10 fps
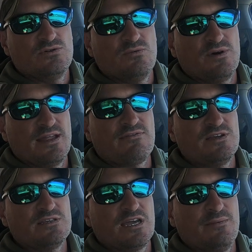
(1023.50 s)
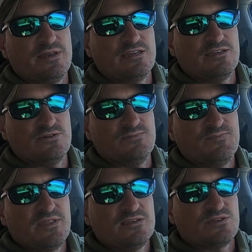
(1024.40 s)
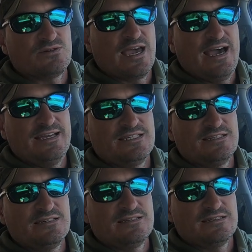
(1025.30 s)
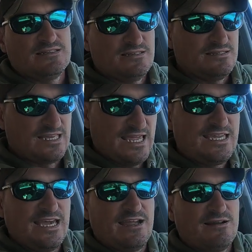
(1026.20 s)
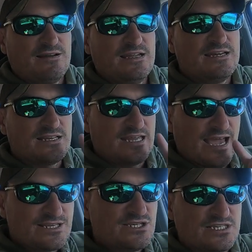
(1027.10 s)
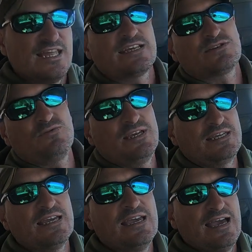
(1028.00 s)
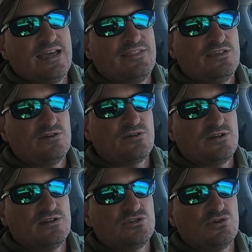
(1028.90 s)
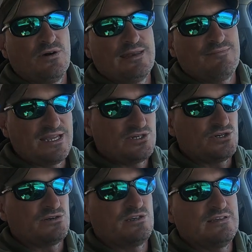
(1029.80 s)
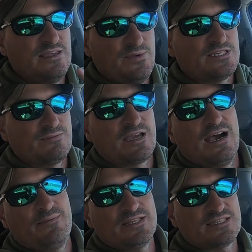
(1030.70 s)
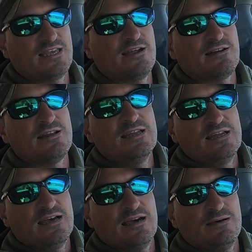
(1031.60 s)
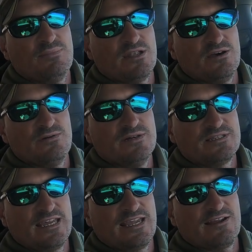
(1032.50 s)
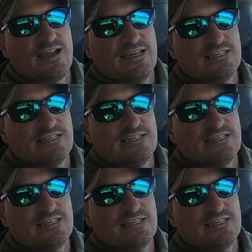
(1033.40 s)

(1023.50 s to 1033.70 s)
doing whatever you tell me to do. So guys, take care. Catch us next week. I think you're going to enjoy it, and make sure you give me some comments there below. Take care,